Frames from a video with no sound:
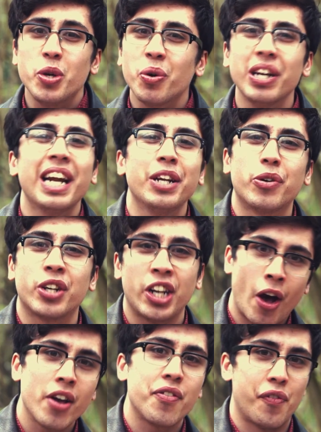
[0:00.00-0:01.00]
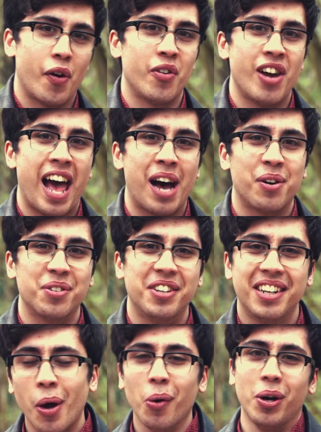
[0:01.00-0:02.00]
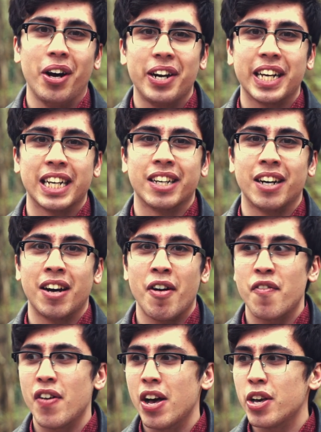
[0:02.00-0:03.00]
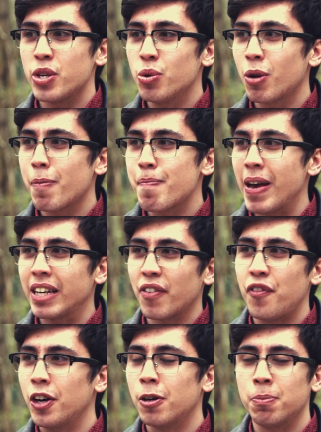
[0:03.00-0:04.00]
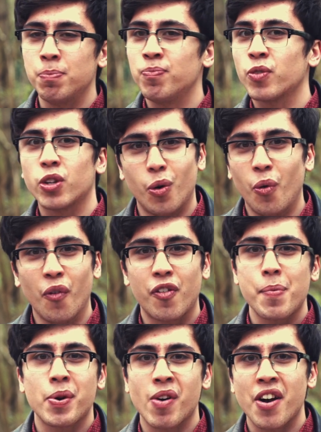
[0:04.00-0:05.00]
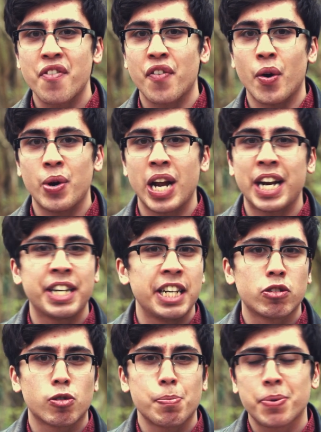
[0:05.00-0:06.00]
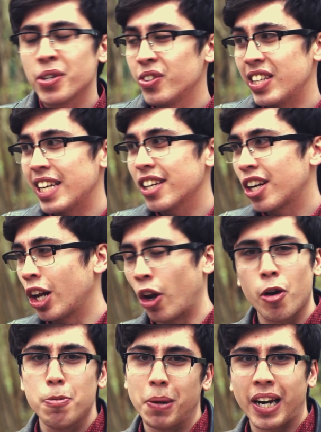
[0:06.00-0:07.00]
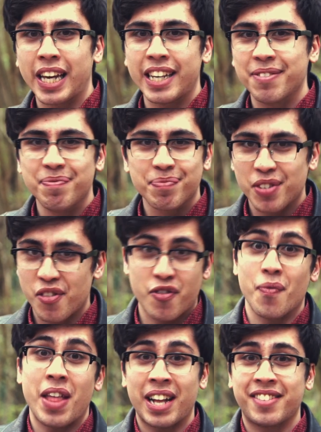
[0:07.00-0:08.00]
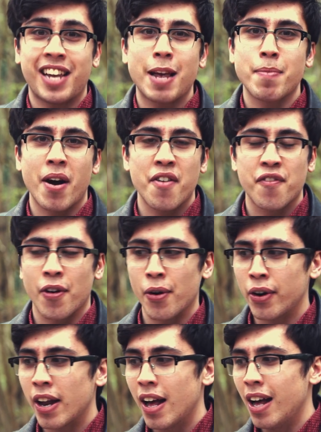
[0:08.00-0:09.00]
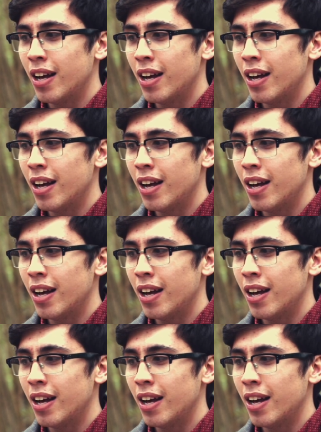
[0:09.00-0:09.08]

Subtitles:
You can edit on an iPhone now. There's no learning curve. You can make a film all from your iPhone and distribute it globally from that same iPhone.